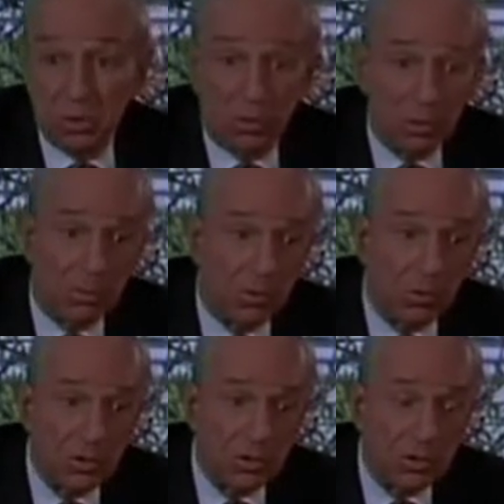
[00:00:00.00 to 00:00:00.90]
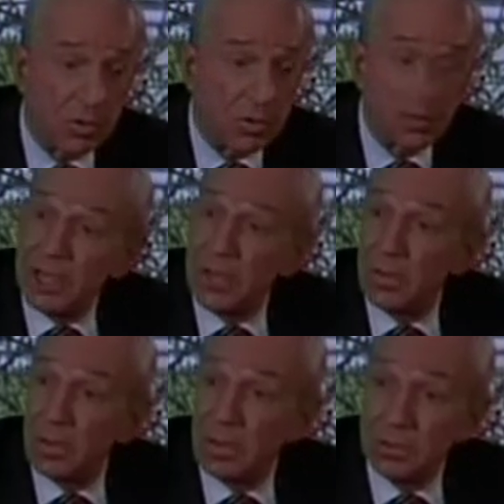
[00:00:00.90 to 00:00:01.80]
Older boys are always
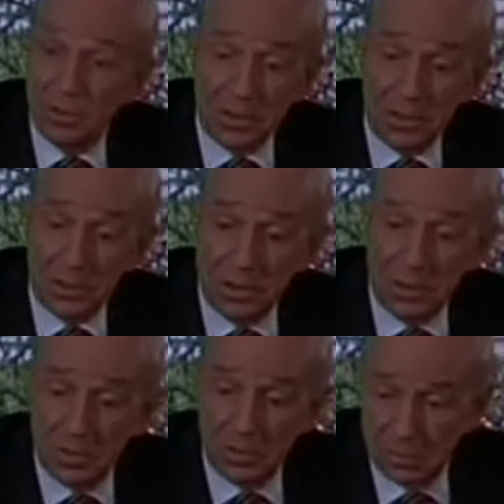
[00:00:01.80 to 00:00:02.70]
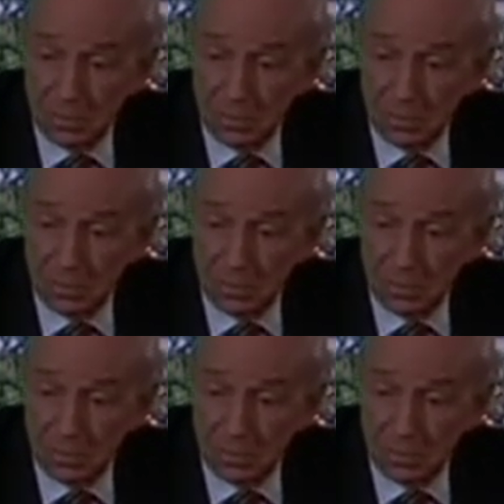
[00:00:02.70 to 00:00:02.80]
heroes to younger ones.